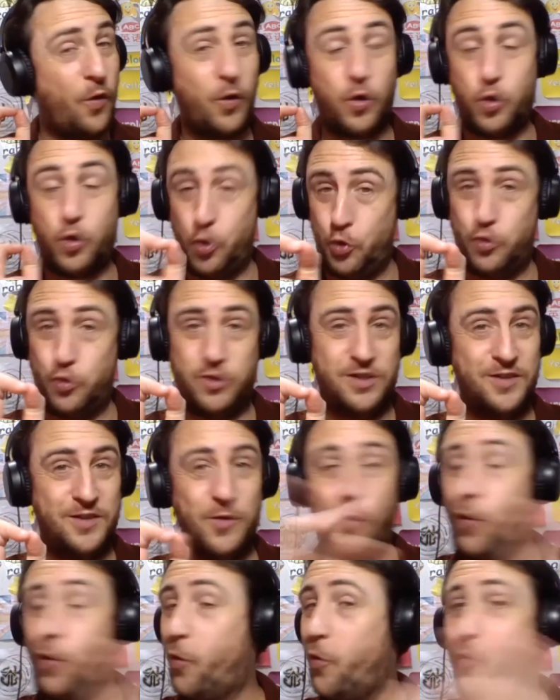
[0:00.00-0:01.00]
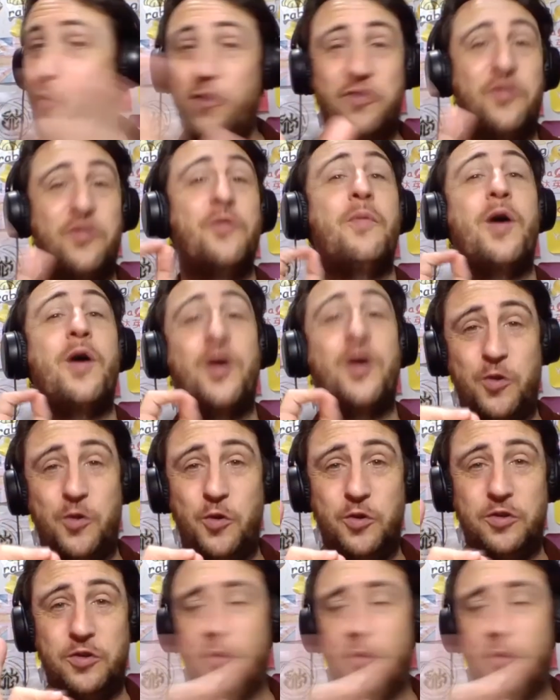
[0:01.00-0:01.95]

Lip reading: good. All of them are good.